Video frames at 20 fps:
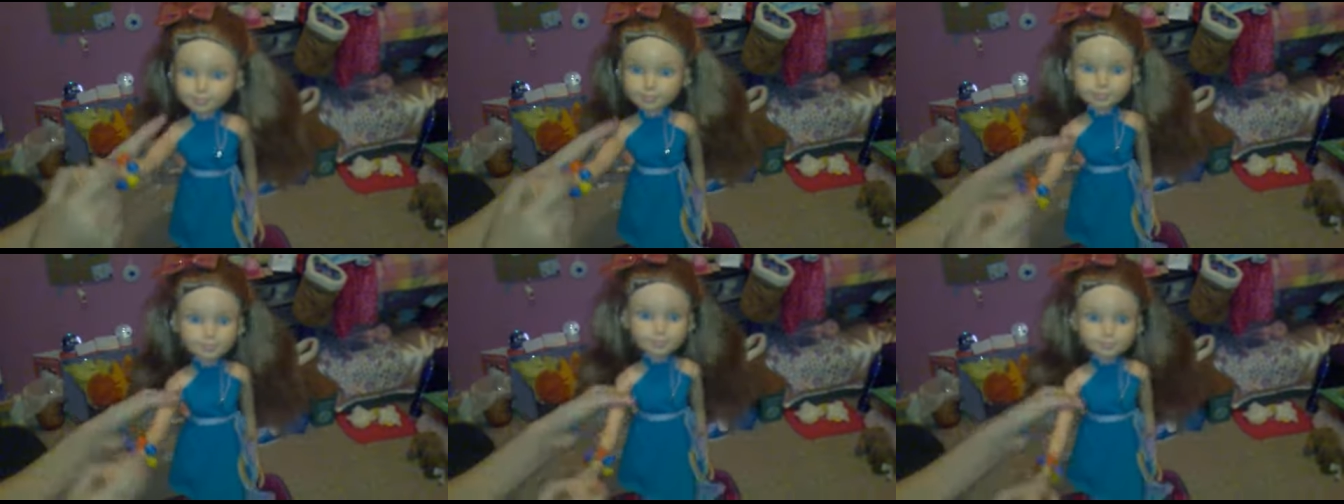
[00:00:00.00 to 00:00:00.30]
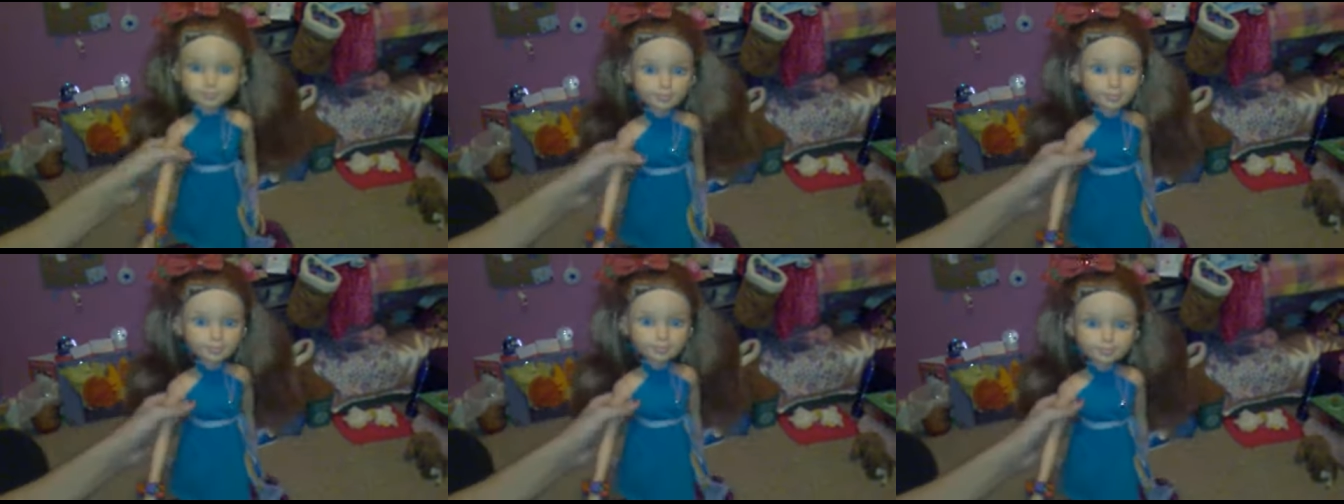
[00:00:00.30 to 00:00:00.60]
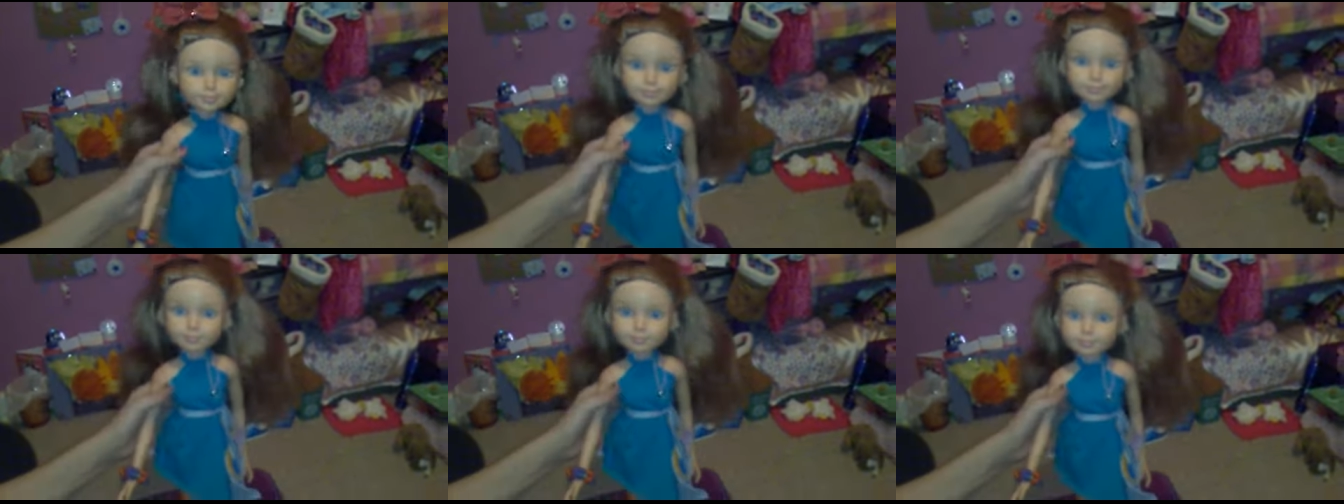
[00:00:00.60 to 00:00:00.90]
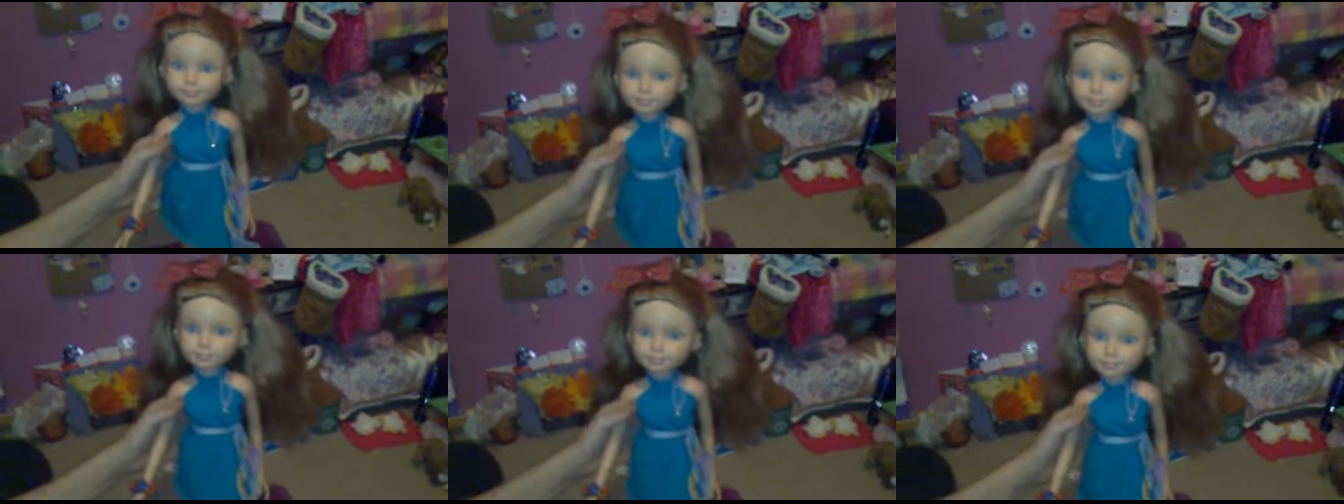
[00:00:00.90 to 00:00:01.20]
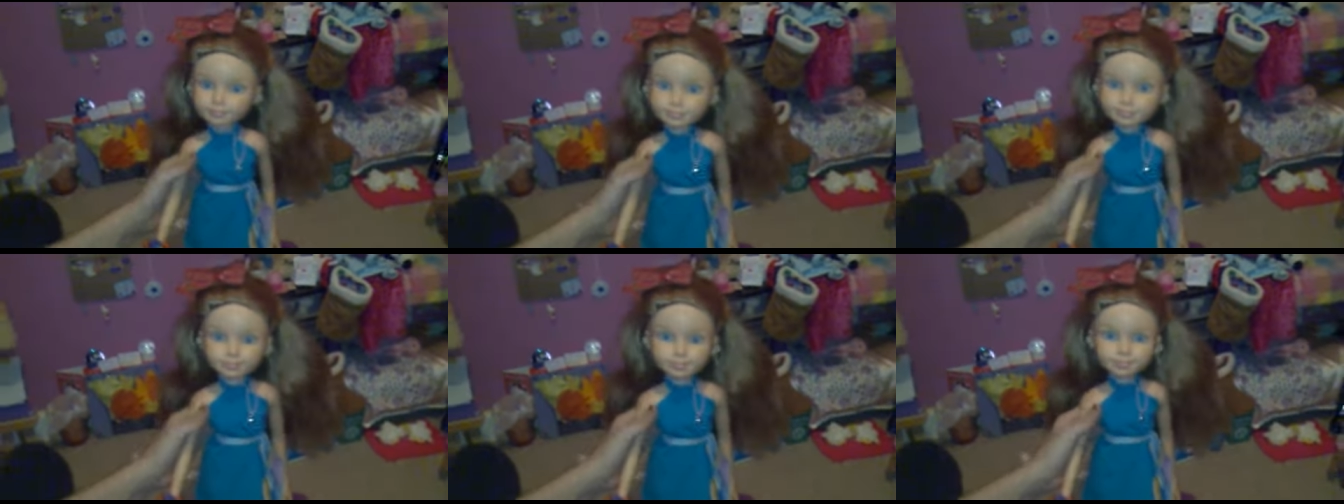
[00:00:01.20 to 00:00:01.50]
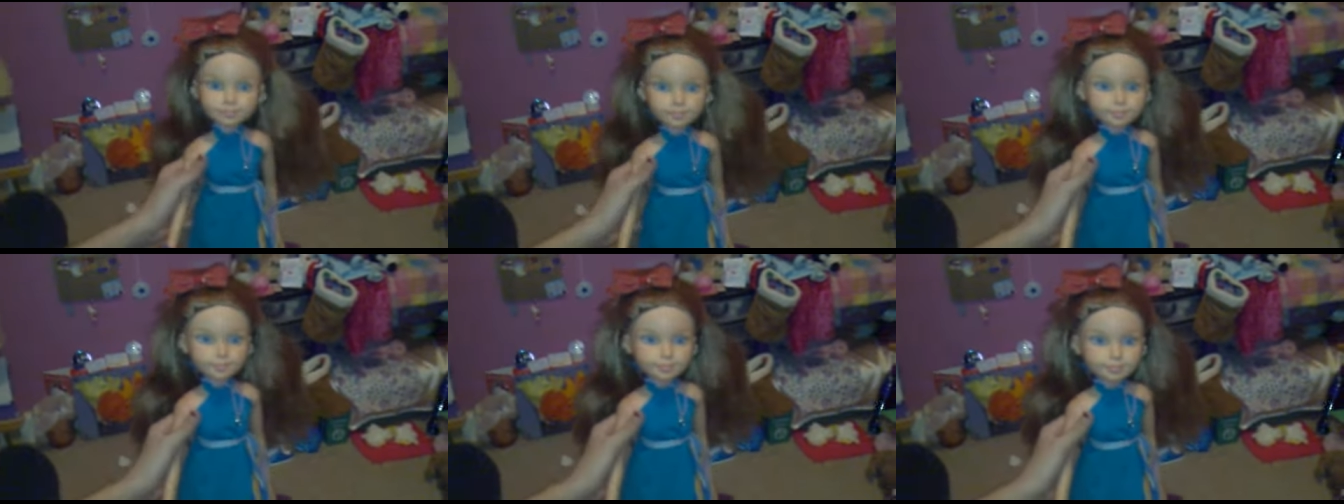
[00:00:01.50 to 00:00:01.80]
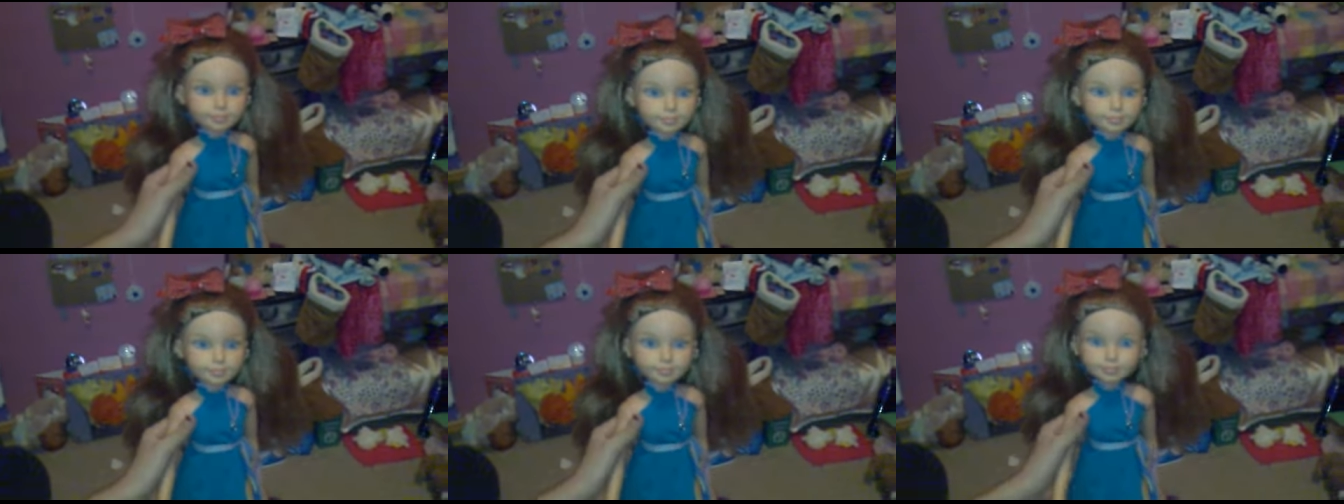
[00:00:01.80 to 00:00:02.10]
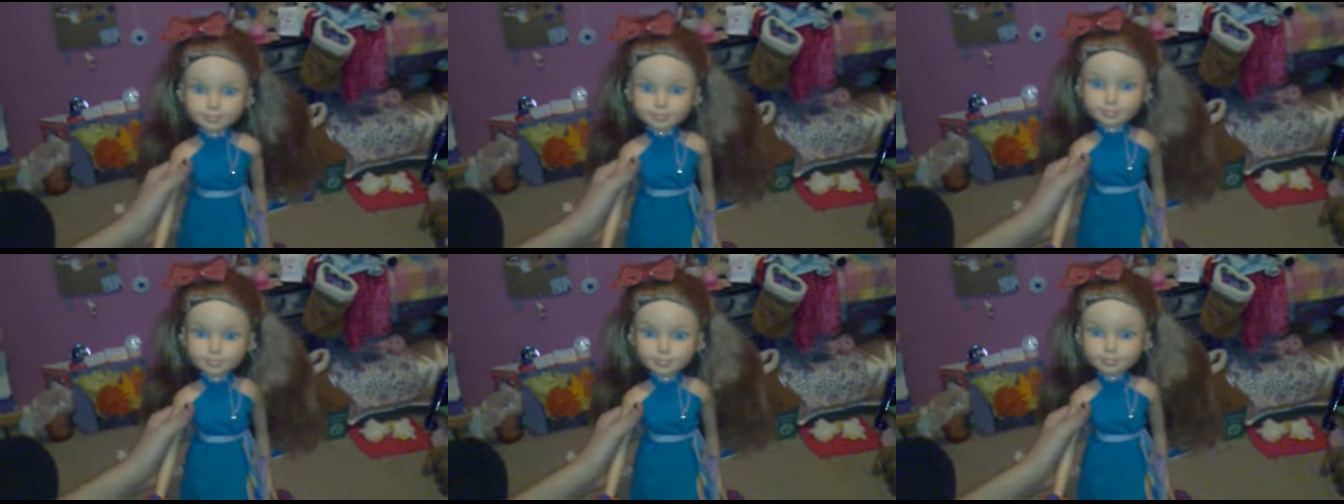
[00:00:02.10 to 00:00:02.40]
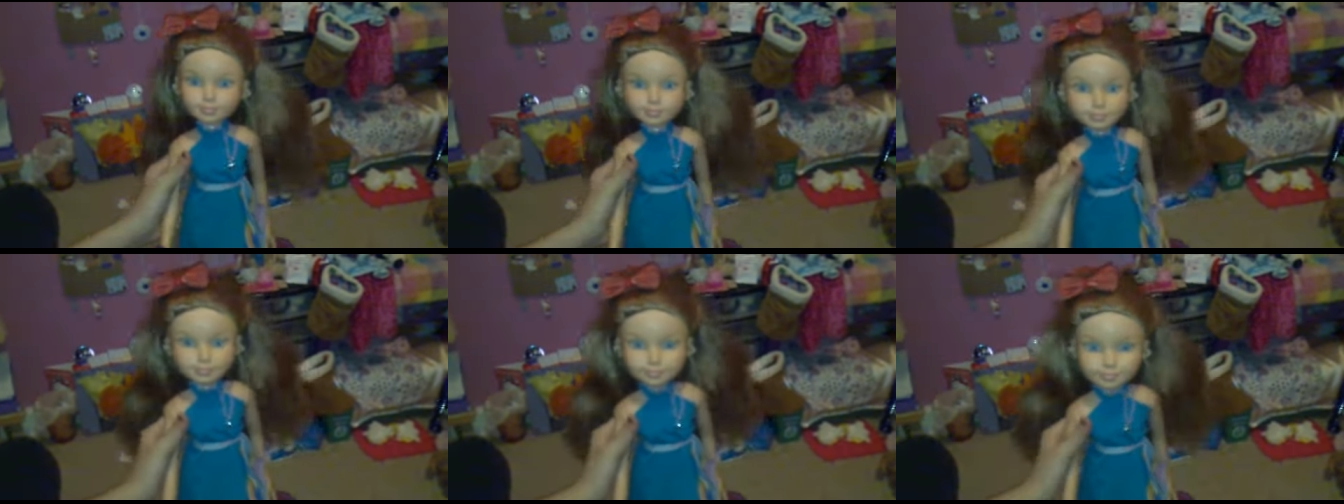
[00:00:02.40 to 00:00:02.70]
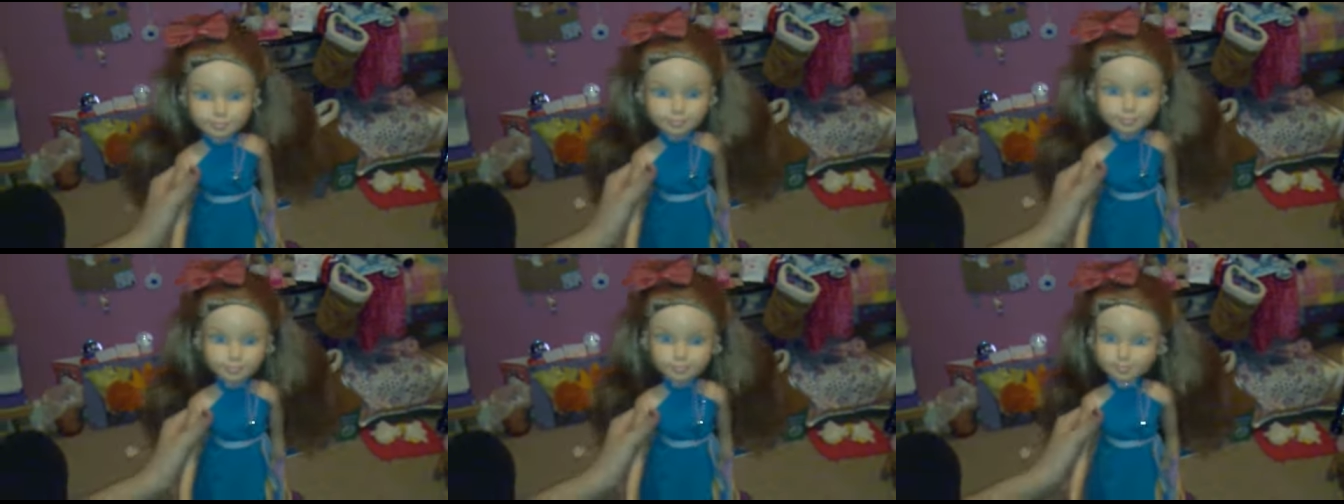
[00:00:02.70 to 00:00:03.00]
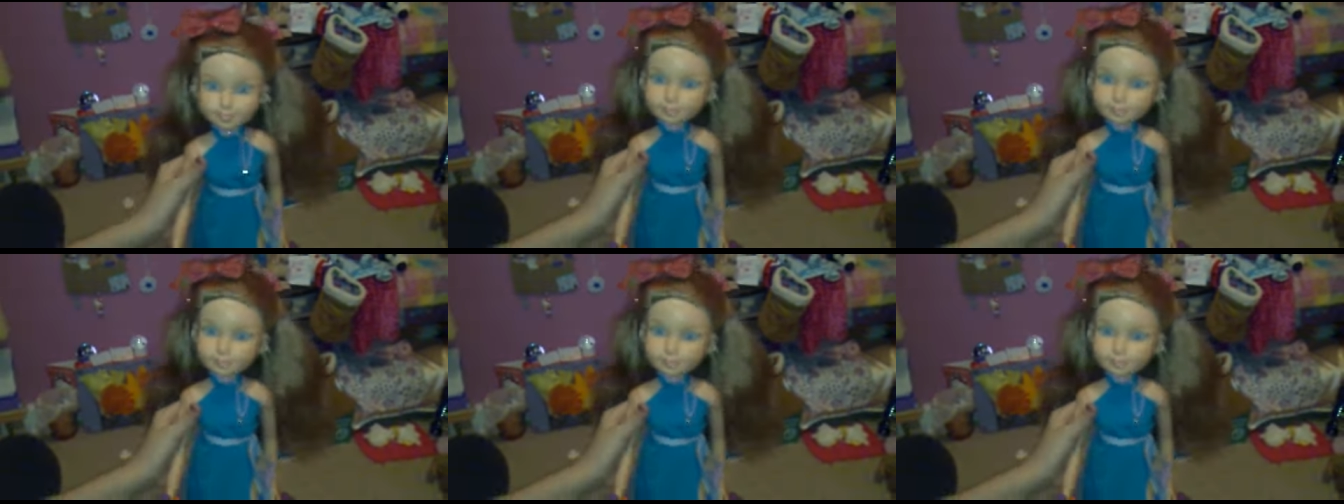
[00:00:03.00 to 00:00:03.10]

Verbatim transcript: and here is a really new room.